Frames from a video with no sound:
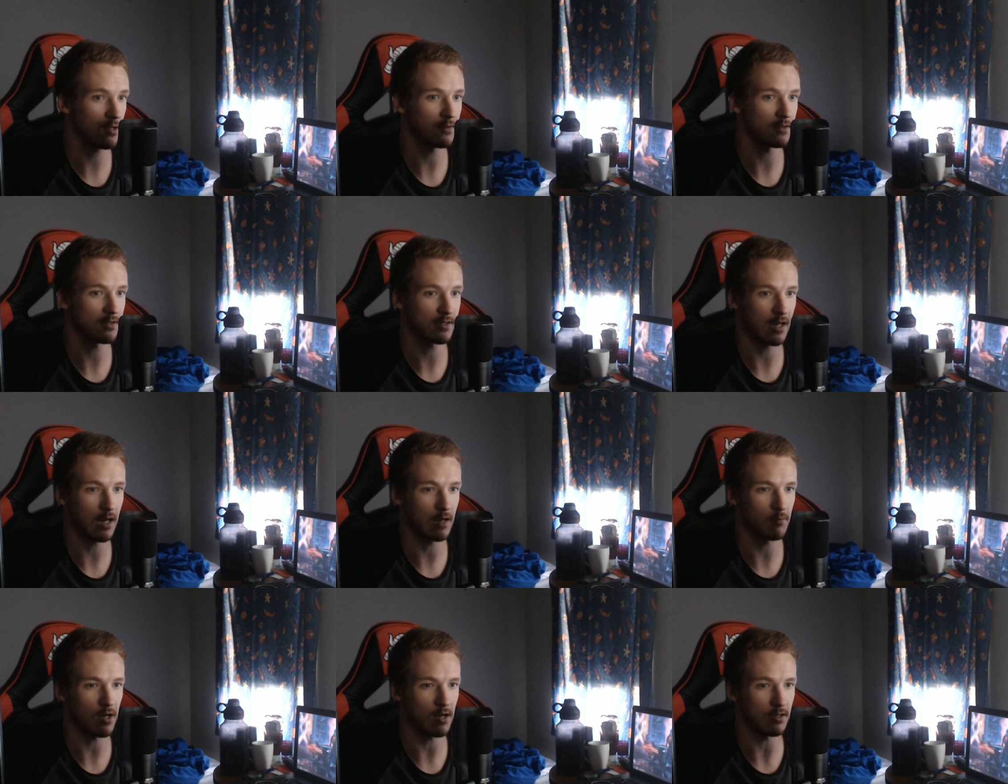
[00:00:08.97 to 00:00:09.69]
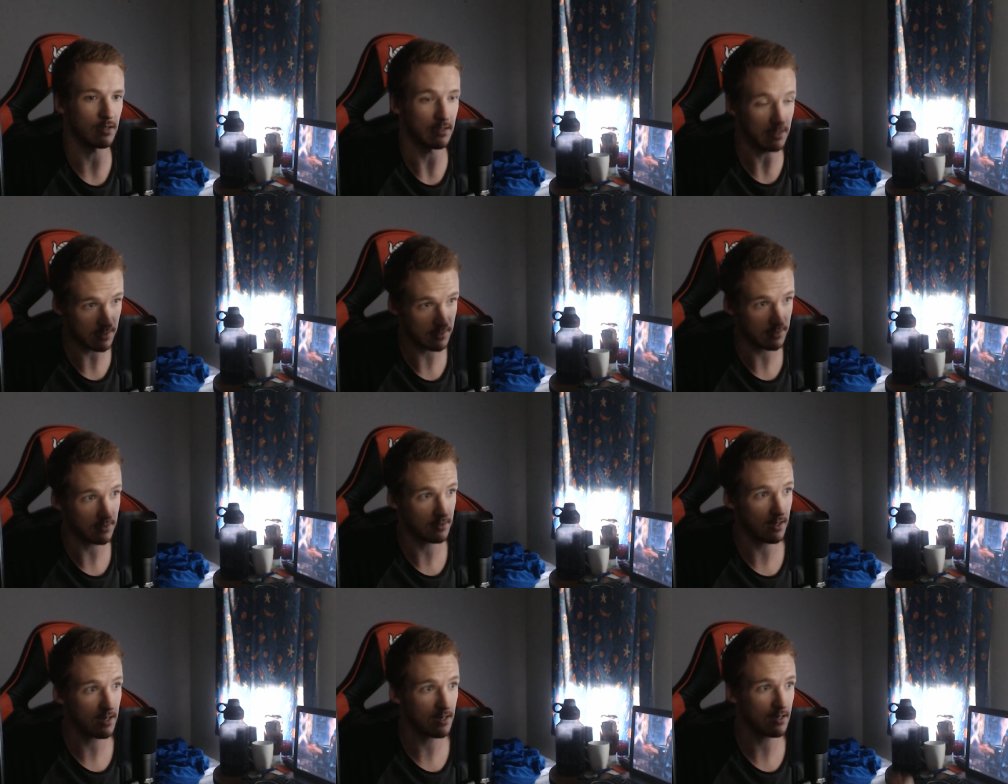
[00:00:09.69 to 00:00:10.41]
This came out
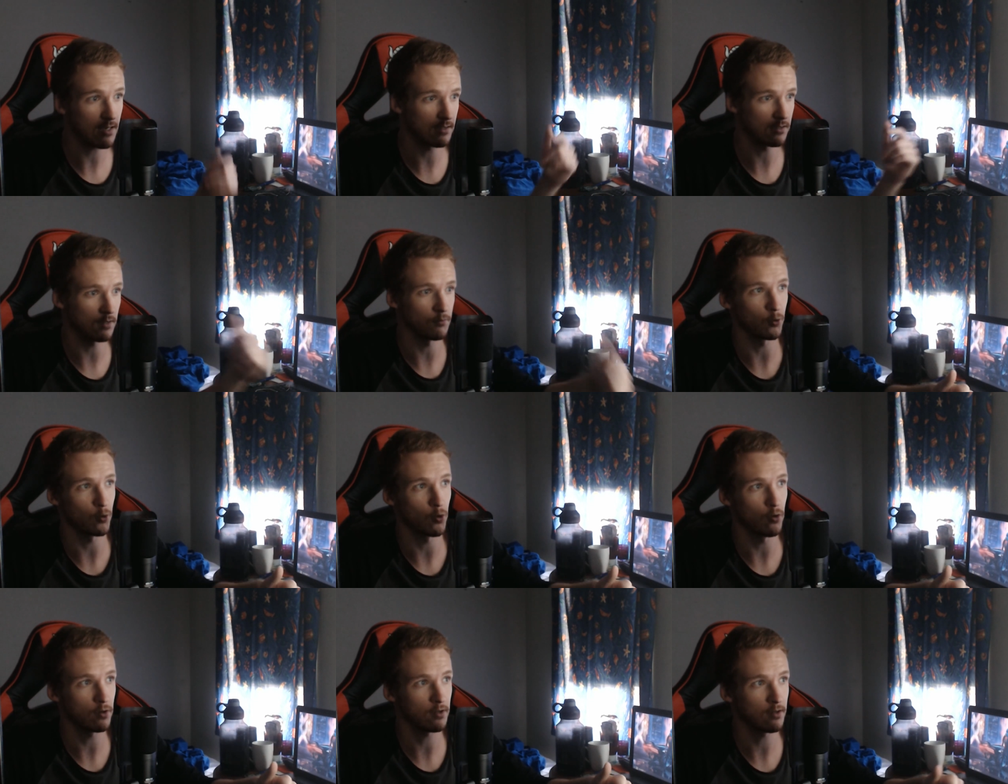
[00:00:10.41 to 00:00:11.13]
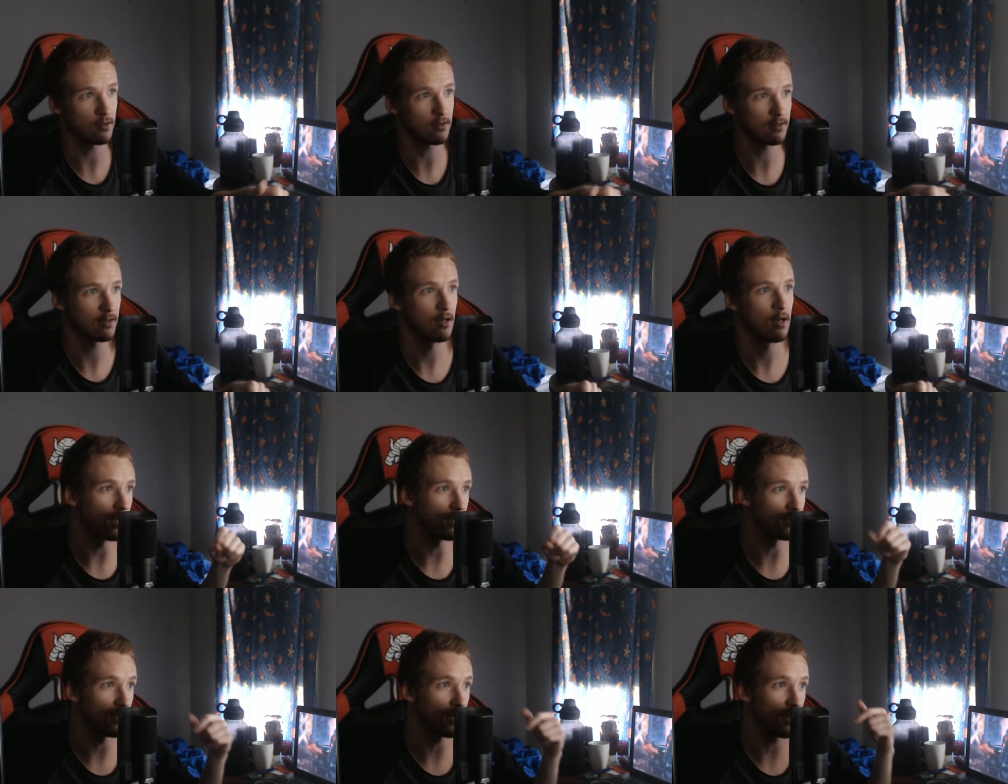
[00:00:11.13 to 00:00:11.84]
yesterday as I'm recording this
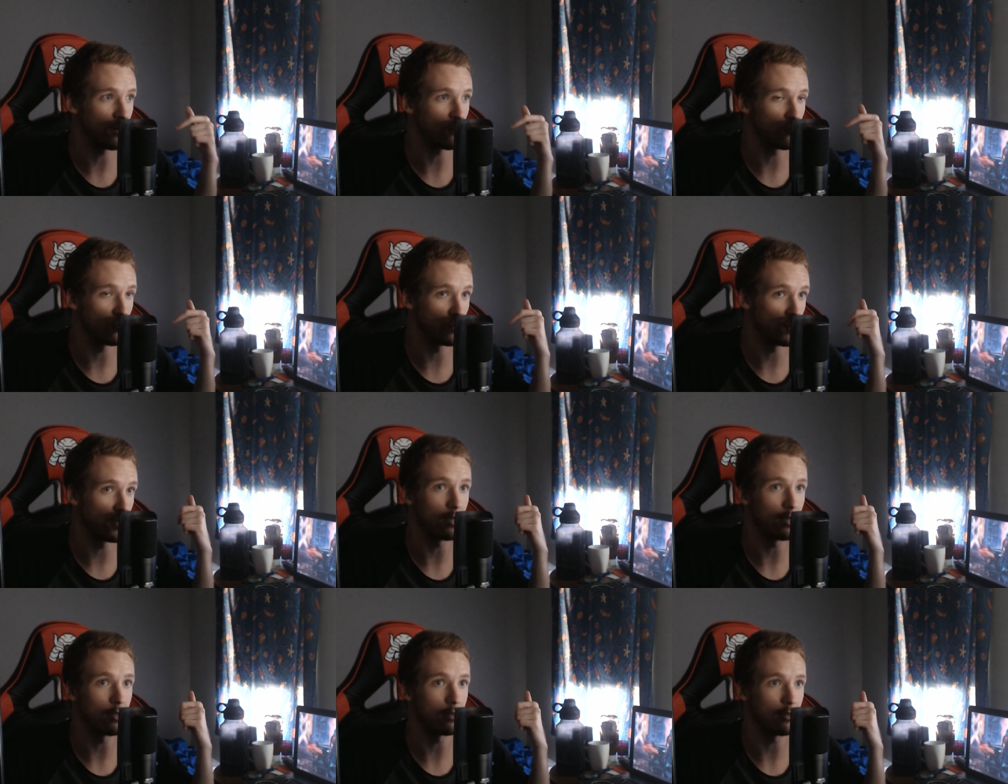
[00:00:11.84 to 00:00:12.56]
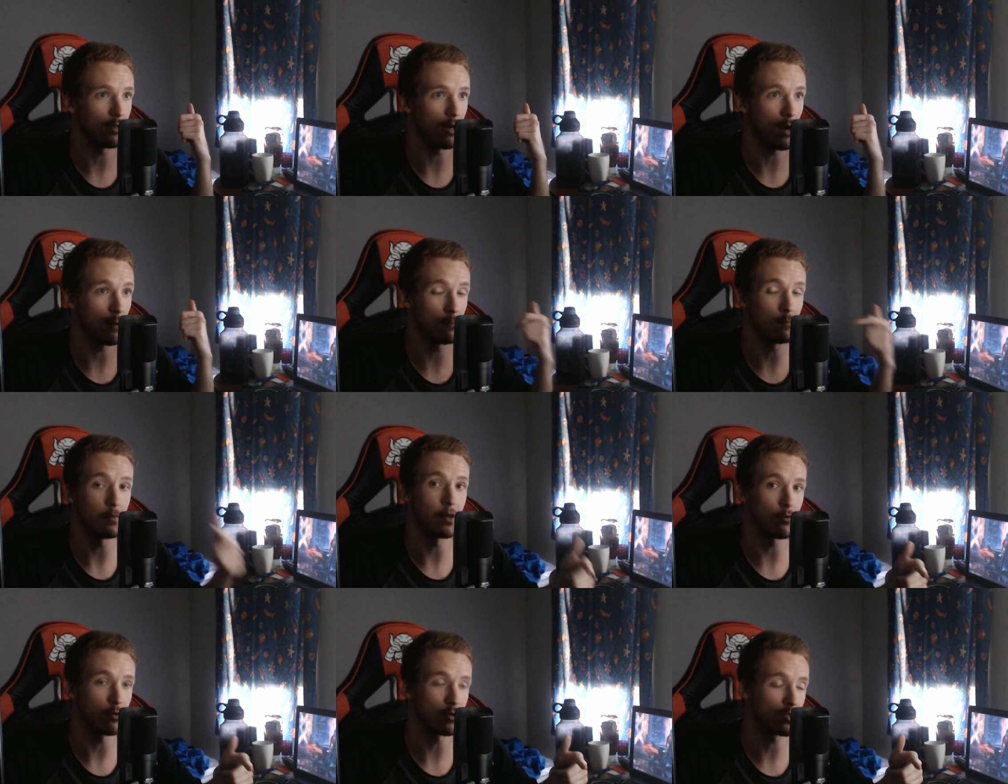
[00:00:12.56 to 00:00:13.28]
and uh, will be up
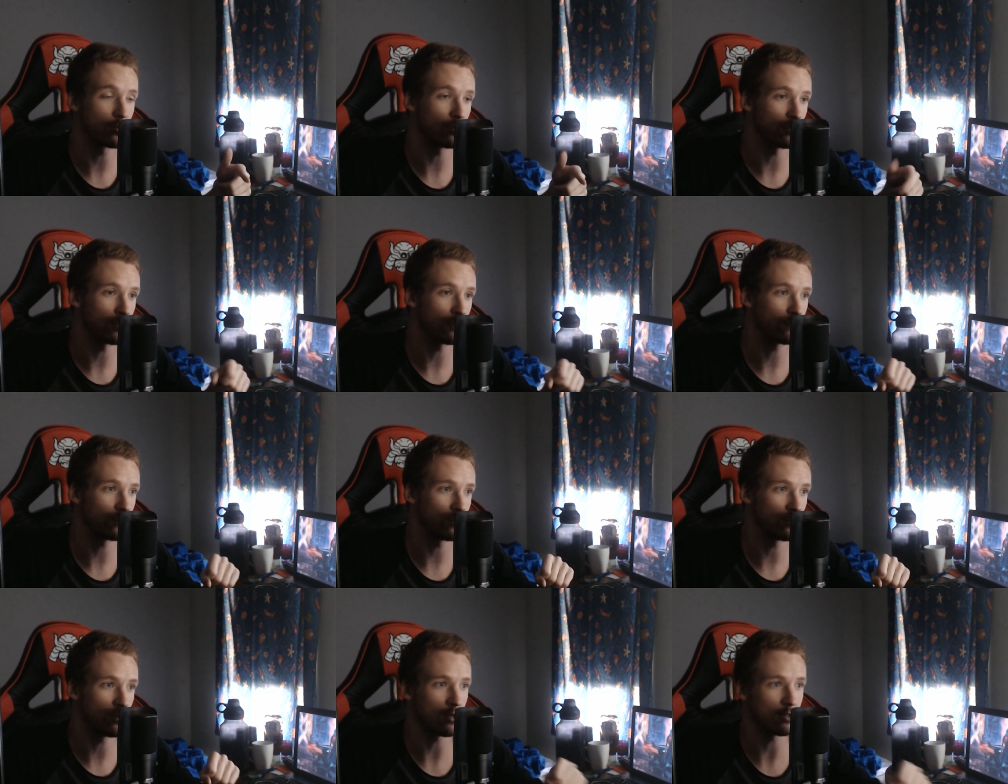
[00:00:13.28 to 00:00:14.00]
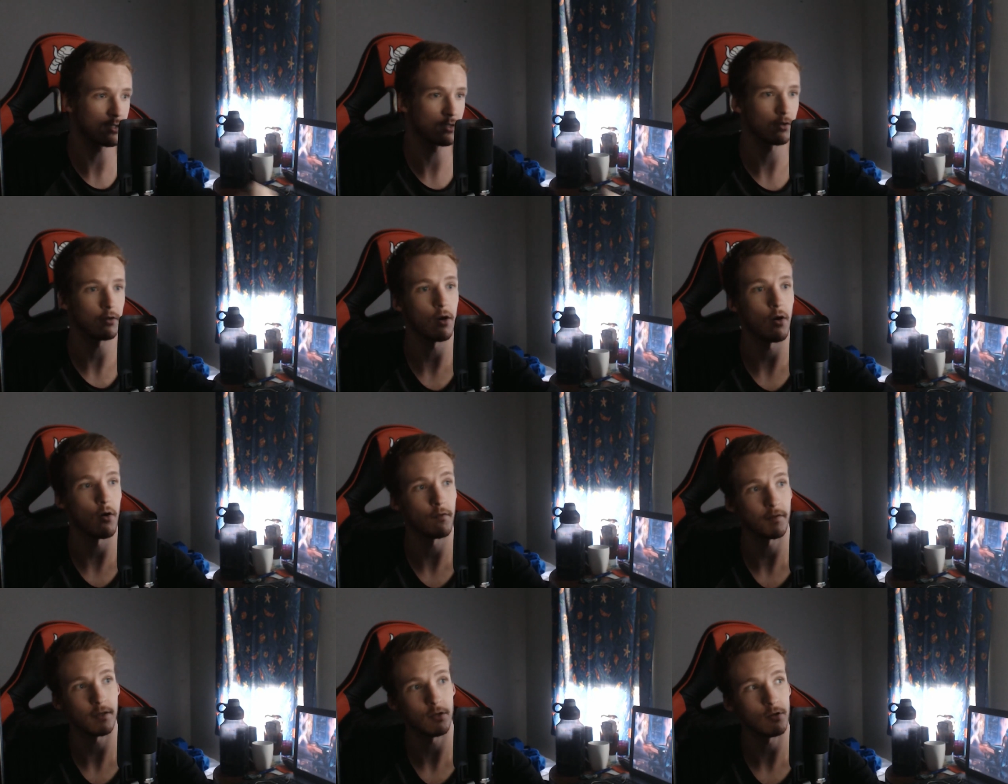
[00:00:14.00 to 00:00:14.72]
very shortly for you guys. So yeah,
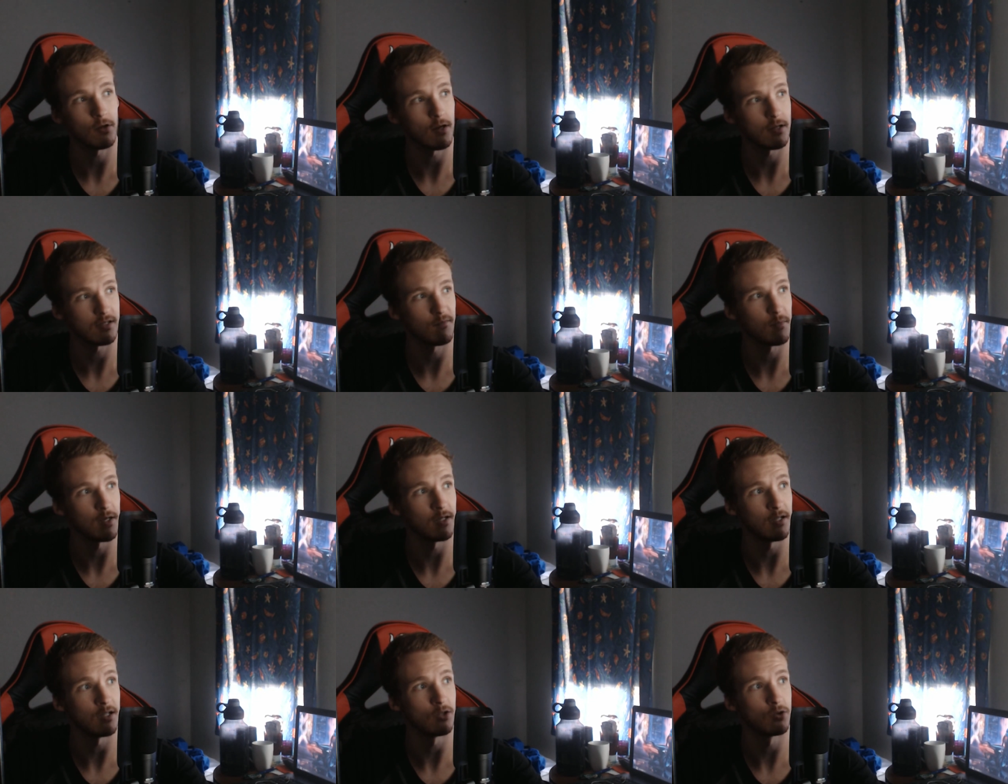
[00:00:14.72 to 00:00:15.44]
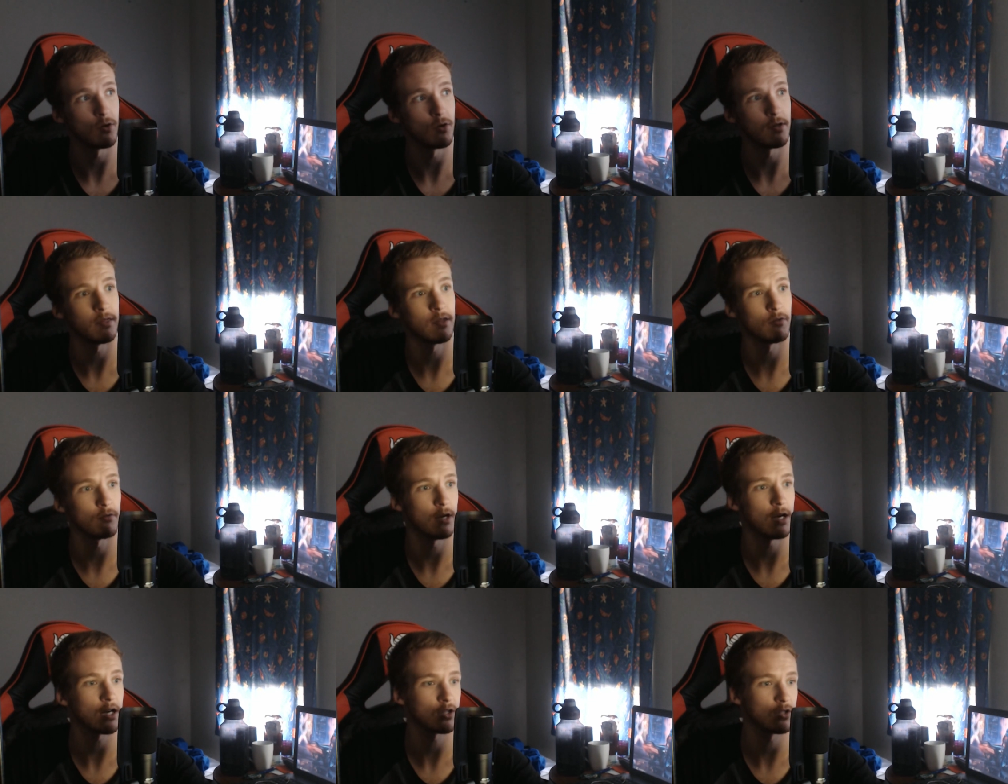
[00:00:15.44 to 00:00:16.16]
hopefully you guys have been enjoying
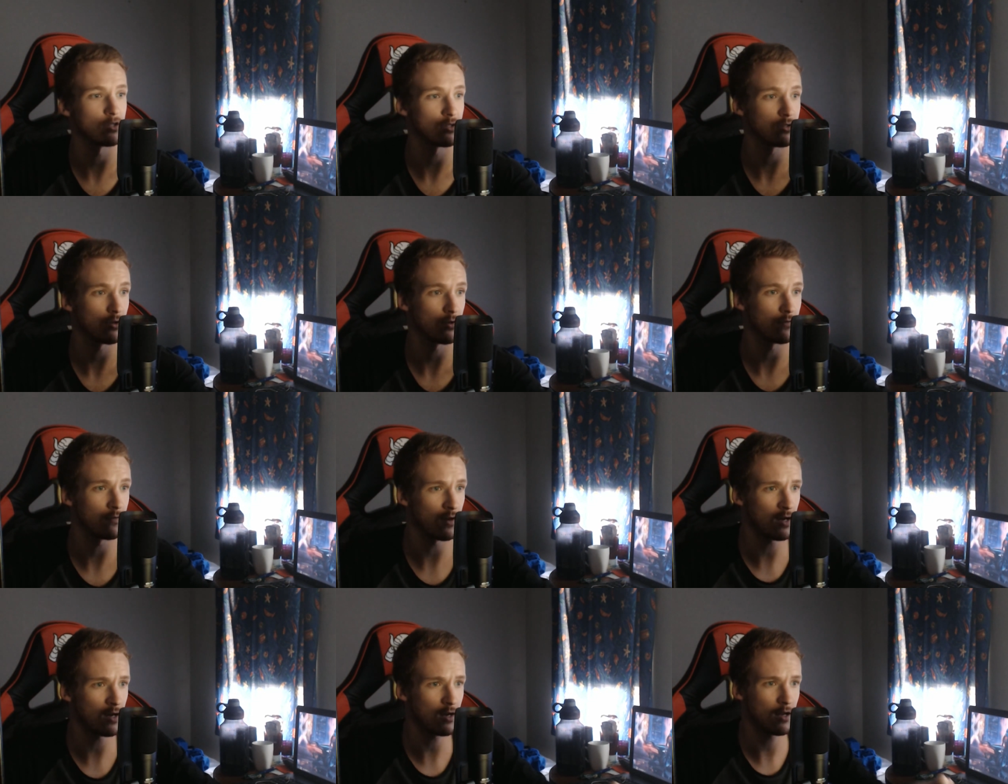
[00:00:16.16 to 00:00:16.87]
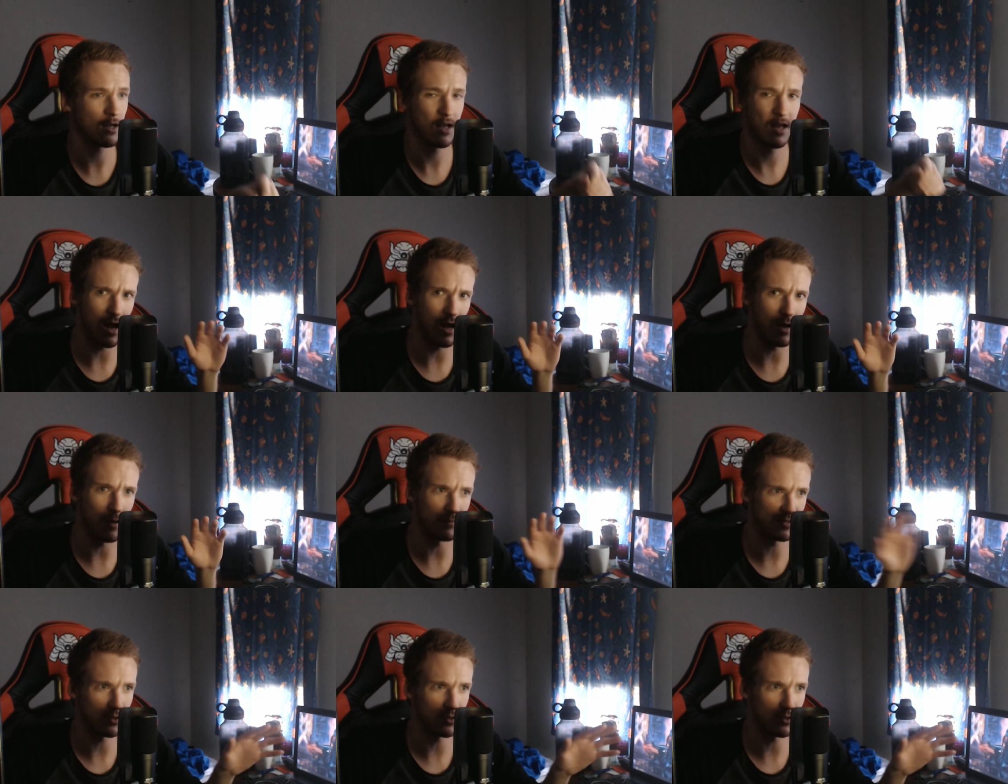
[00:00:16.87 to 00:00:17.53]
the reaction so far. Uh,